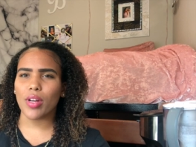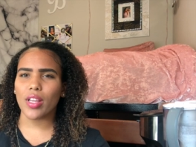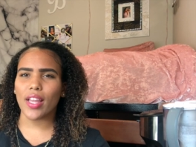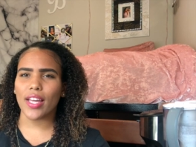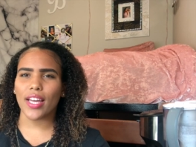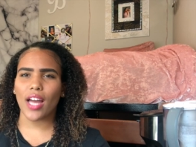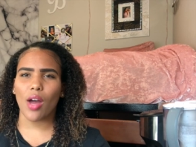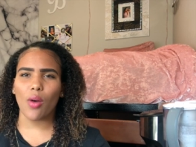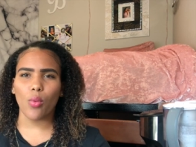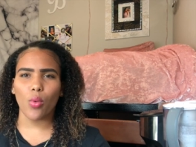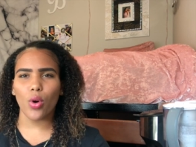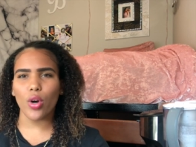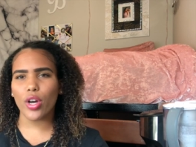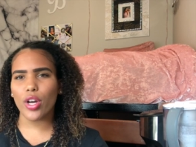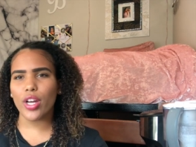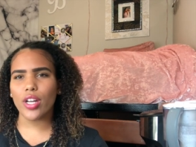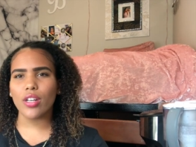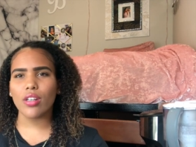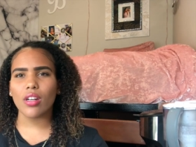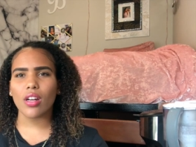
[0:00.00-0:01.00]
but like I
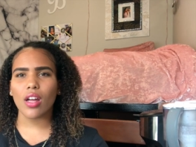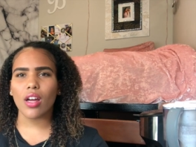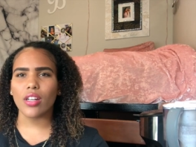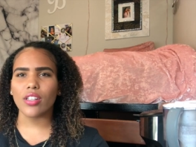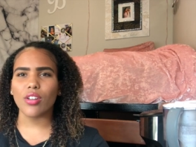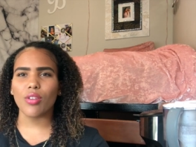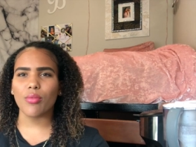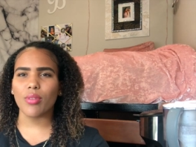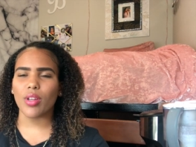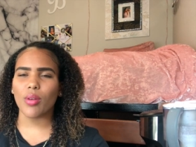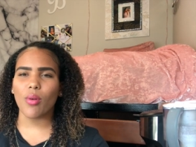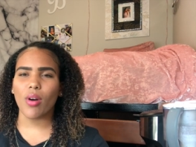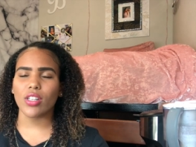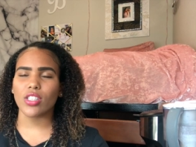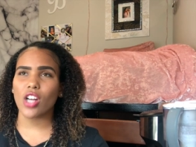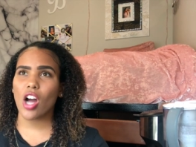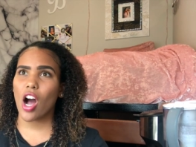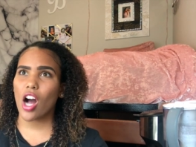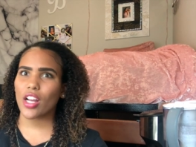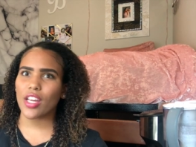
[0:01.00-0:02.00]
would. I don't really
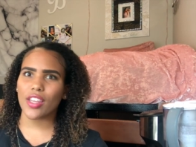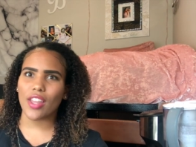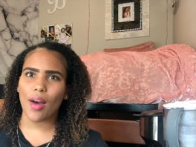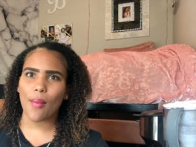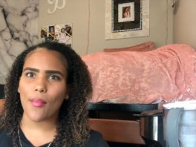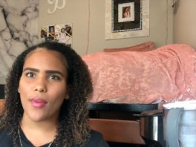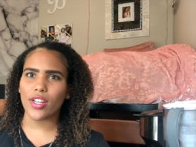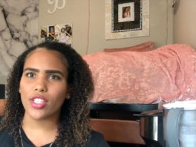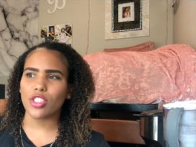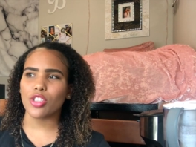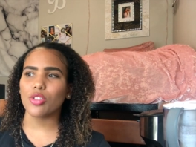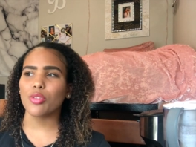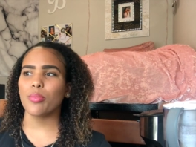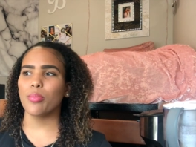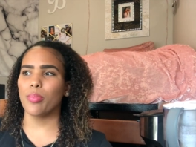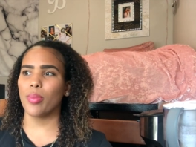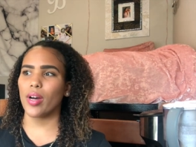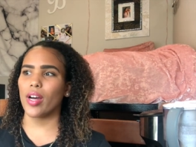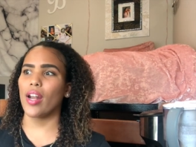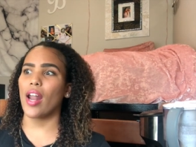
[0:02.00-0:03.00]
watch hockey that much,
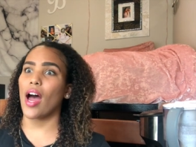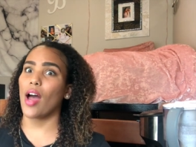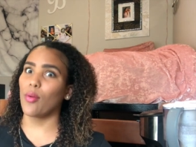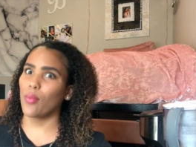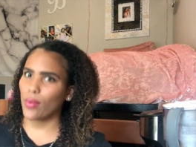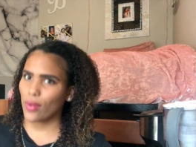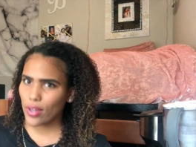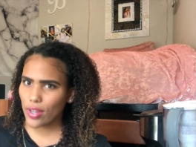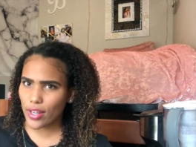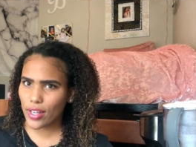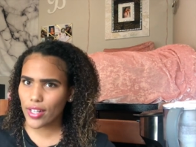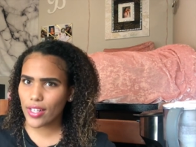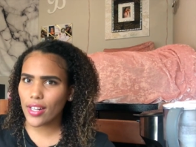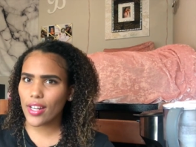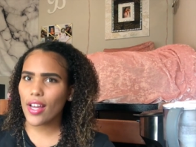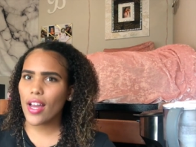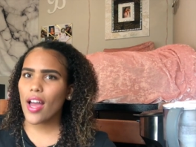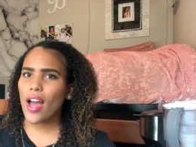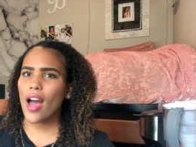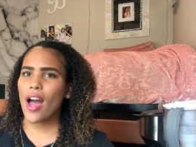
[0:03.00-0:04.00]
but I would.
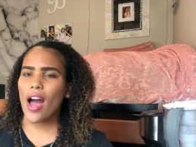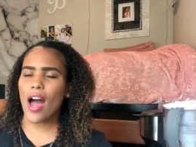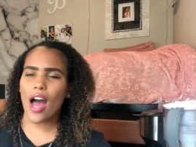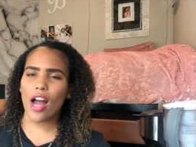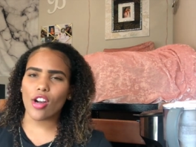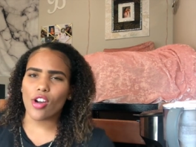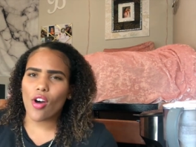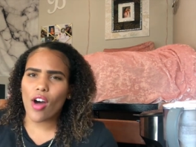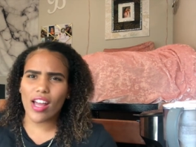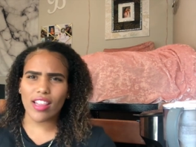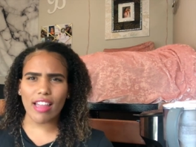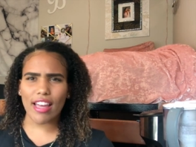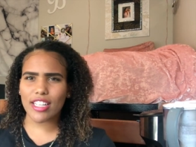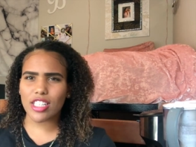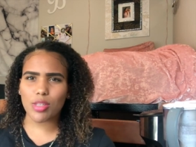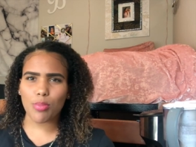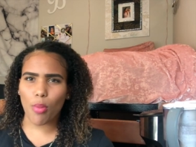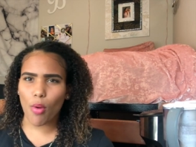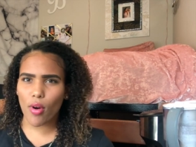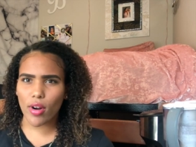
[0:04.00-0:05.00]
I don't know, I like
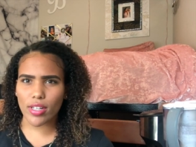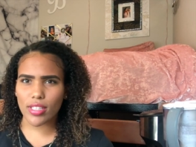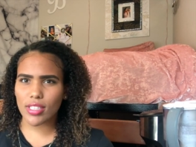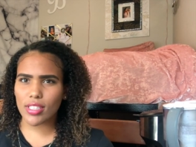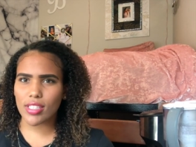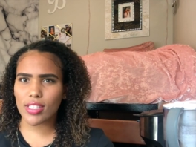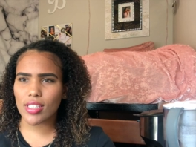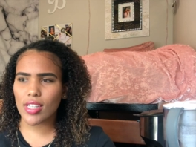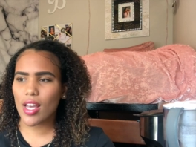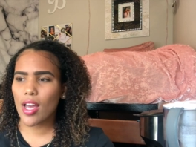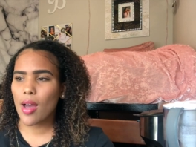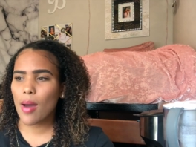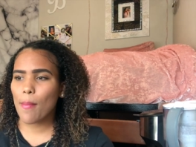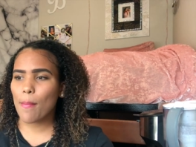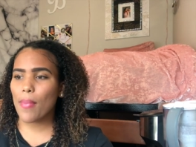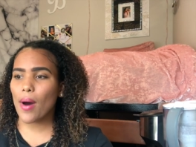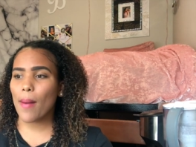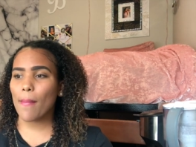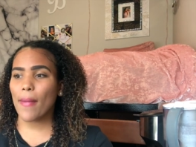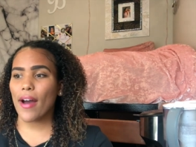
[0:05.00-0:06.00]
sports,
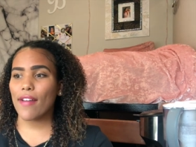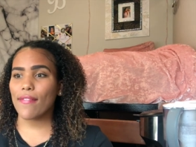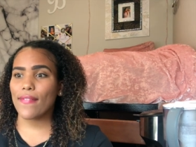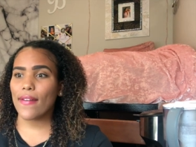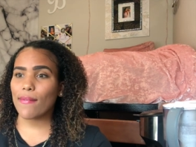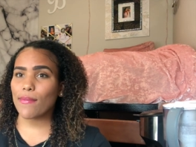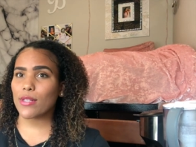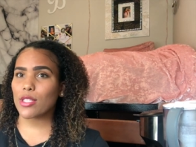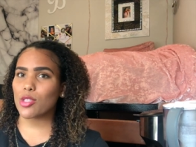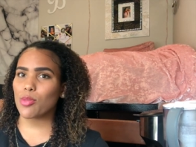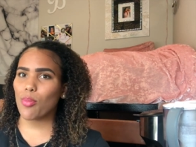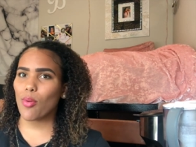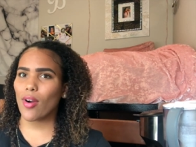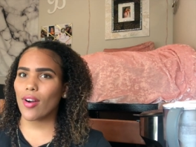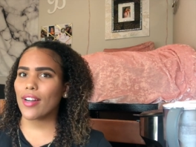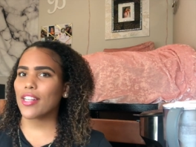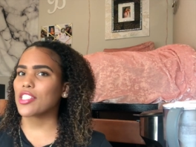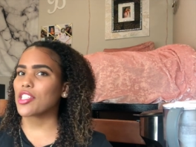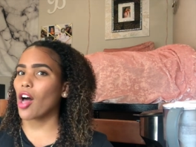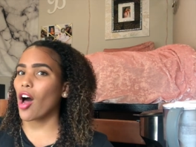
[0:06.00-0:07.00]
but my favorite
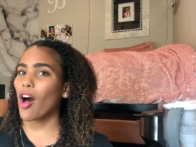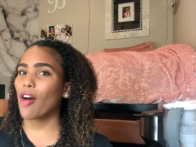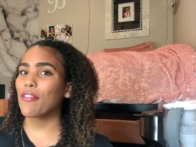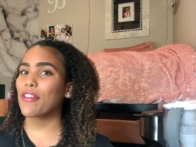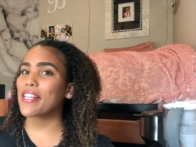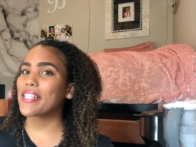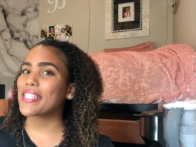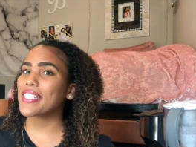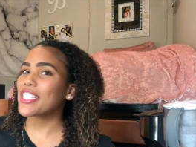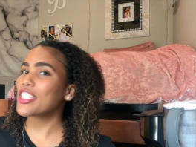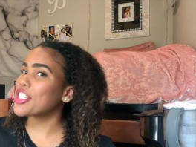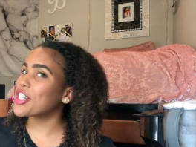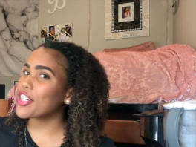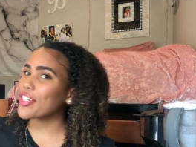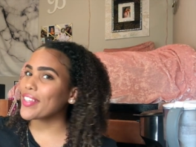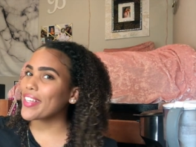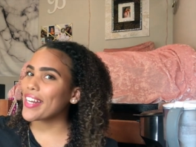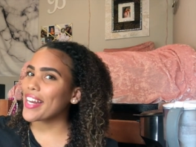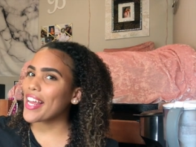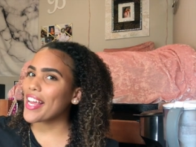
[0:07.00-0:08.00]
sport is obviously
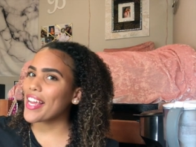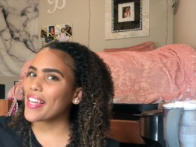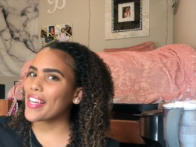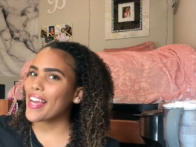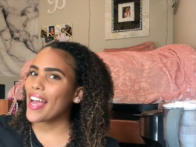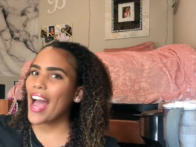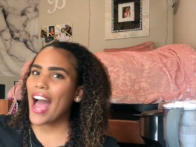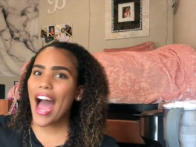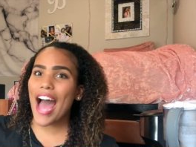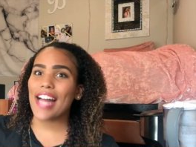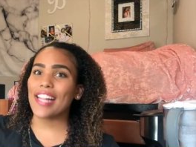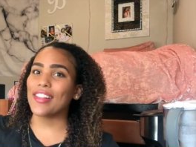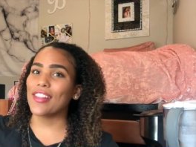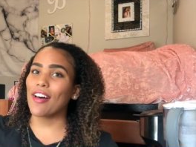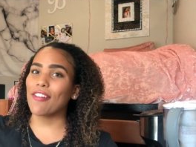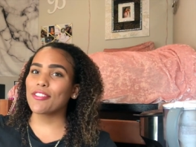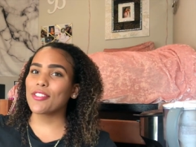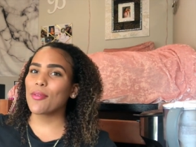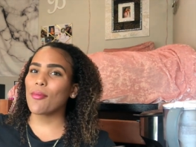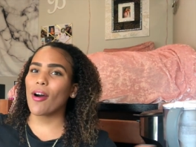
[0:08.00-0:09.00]
cheerleading. I
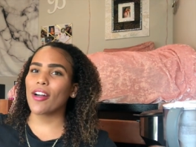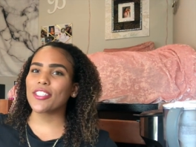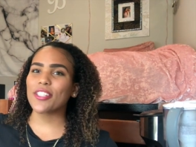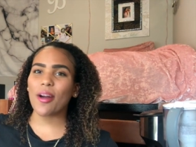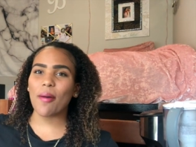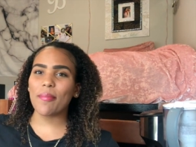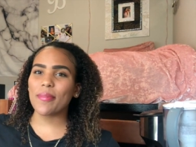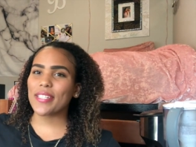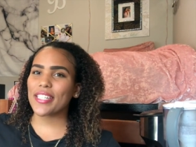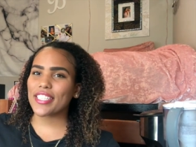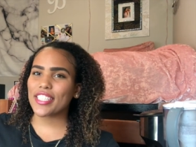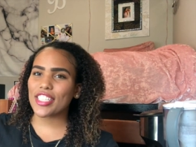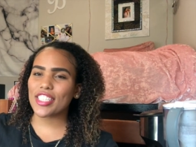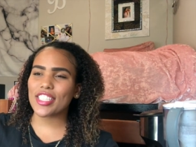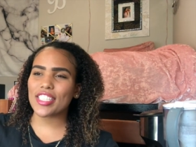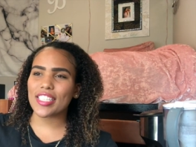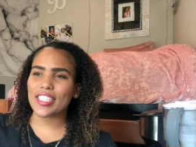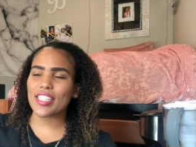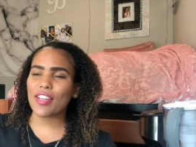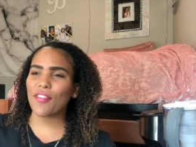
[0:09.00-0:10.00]
love to watch
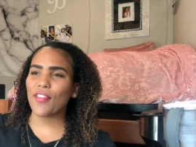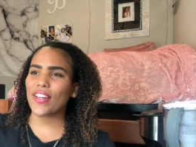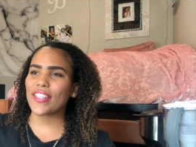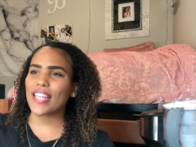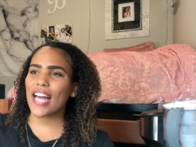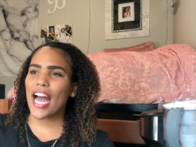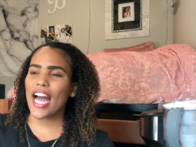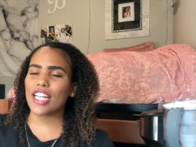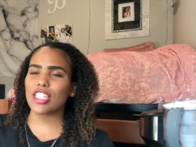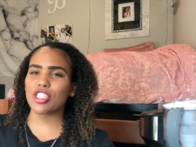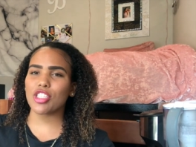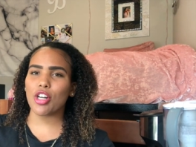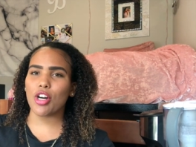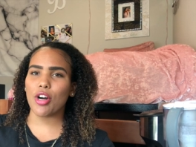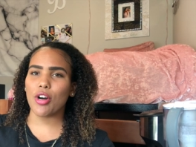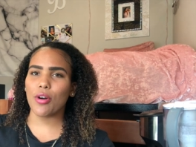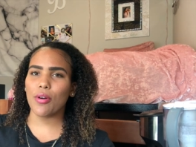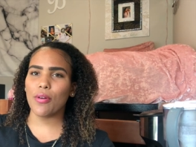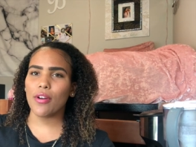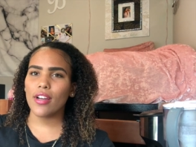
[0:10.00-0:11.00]
competitions and stuff like that,
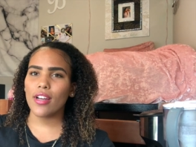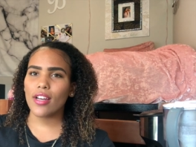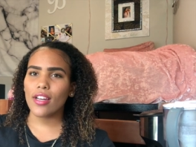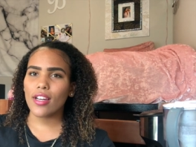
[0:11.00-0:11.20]
so